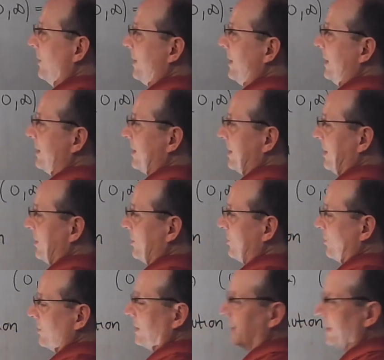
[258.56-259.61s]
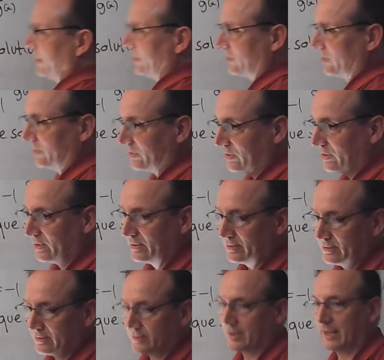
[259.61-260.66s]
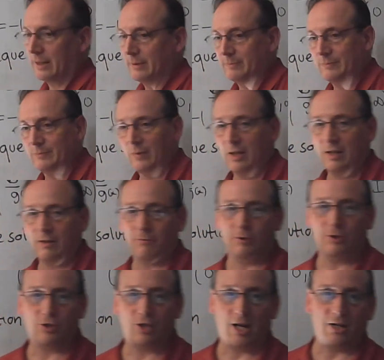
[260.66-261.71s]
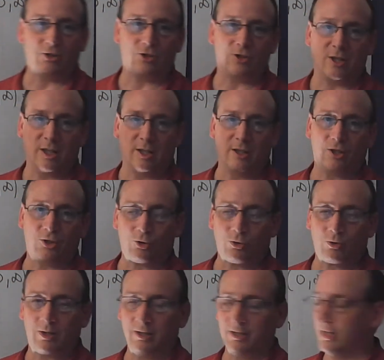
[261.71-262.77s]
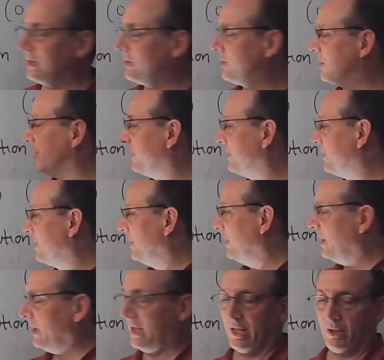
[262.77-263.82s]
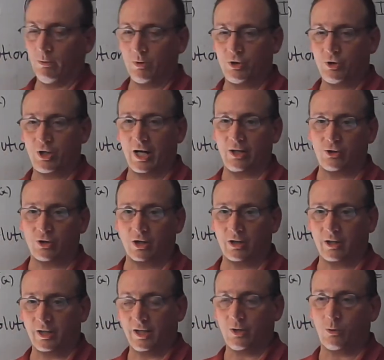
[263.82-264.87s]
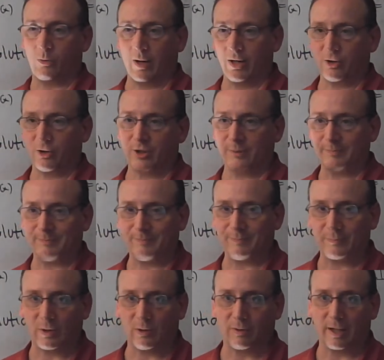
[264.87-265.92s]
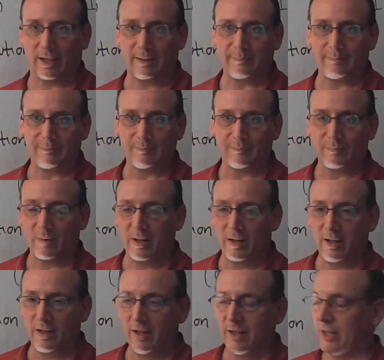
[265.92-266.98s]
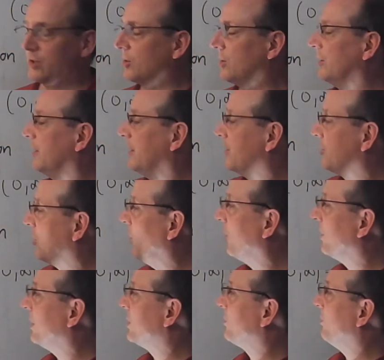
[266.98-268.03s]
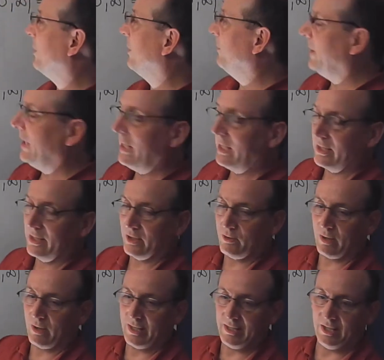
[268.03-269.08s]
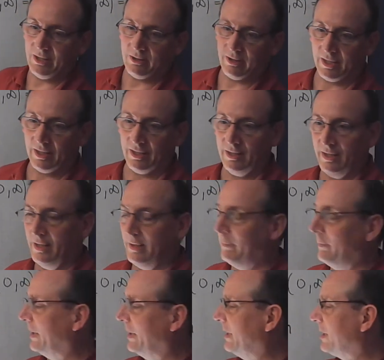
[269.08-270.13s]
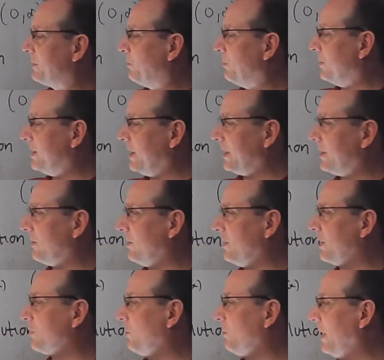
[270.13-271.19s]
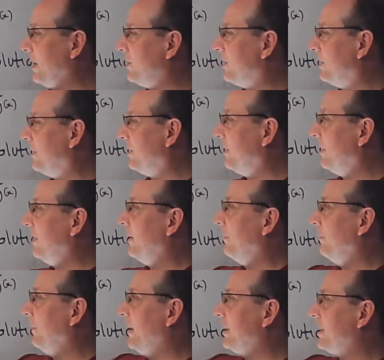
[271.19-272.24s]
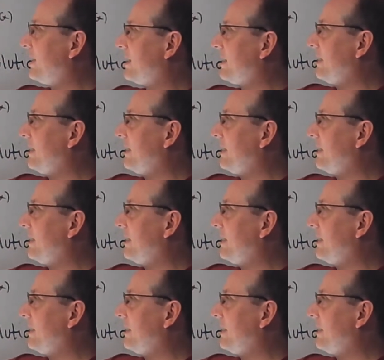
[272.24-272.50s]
these initial conditions. Okay? If we change the initial conditions, it would change our equation. Okay? As long as we're meeting the criteria. But this particular equation meets